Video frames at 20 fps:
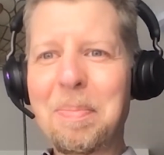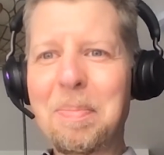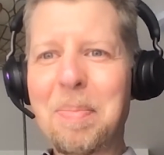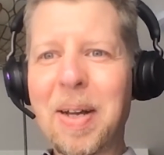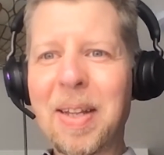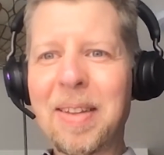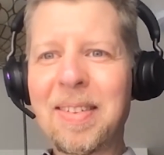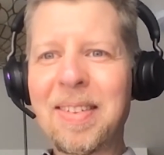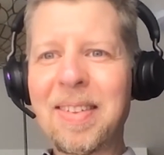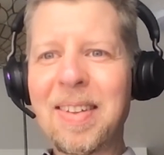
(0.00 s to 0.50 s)

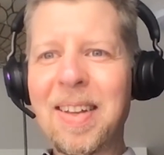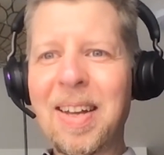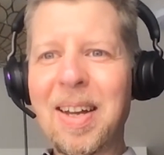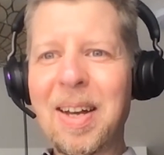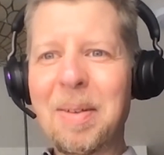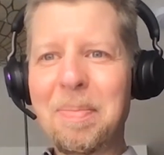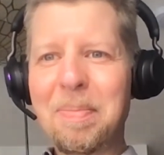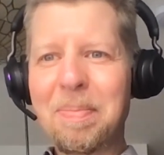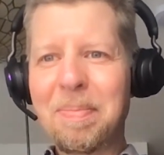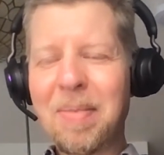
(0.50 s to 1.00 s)
but
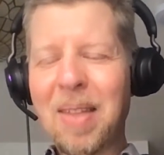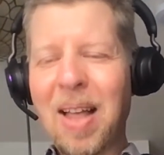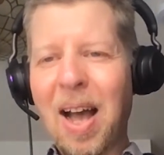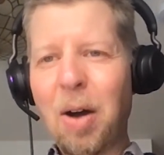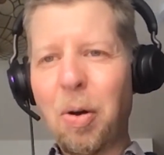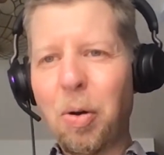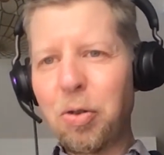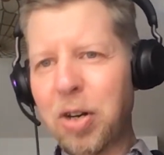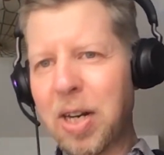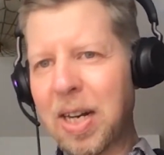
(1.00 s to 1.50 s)
I
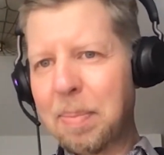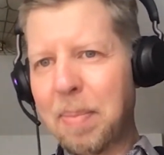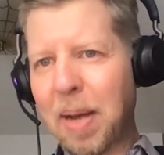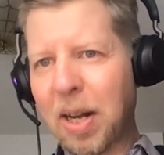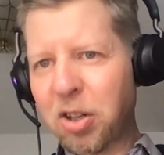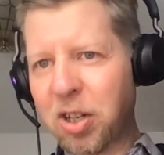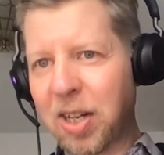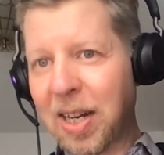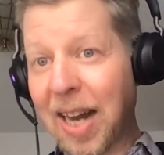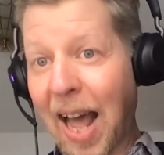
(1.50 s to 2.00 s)
already
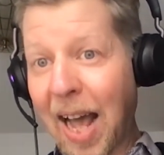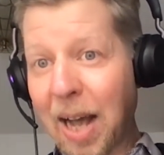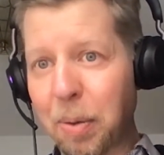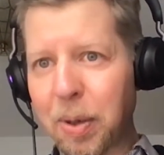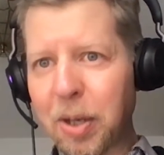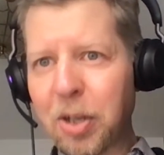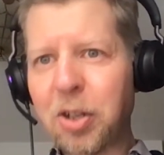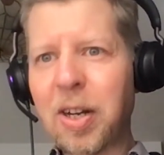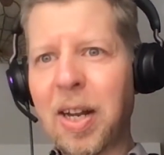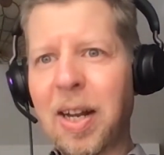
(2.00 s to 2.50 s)
mentioned
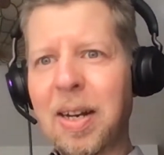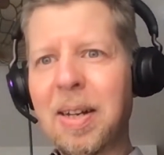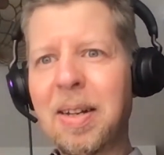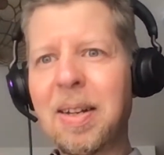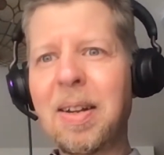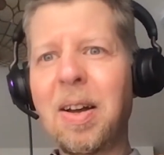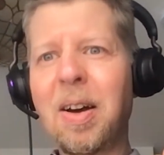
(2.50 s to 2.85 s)
language, and